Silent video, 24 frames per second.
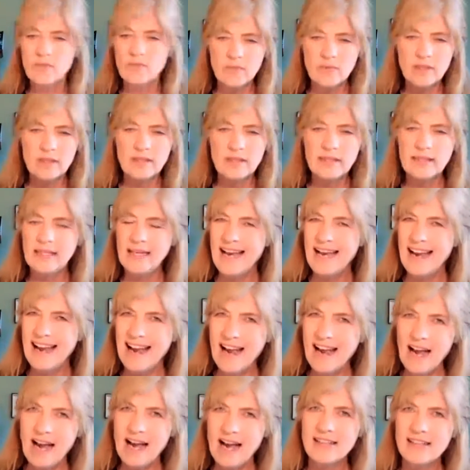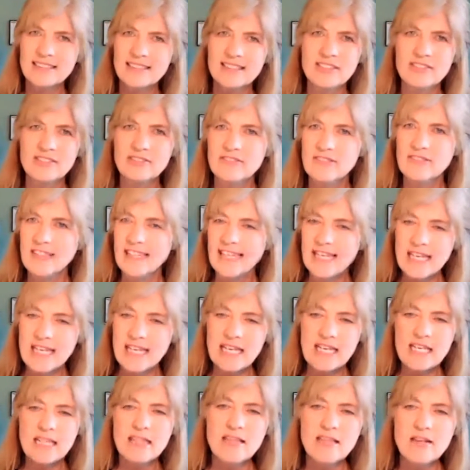Really active
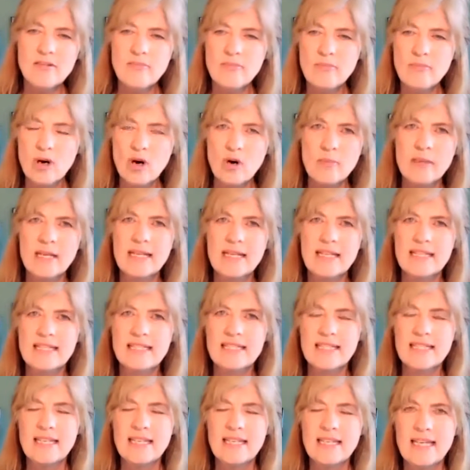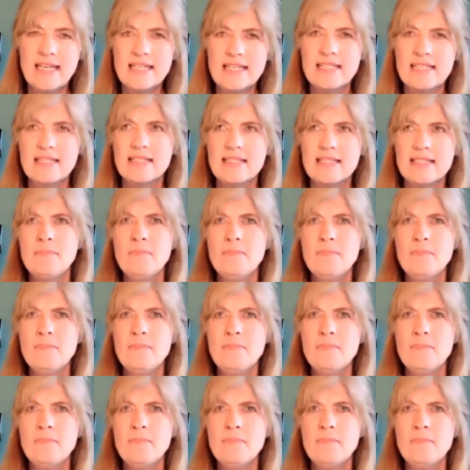in the moment. It's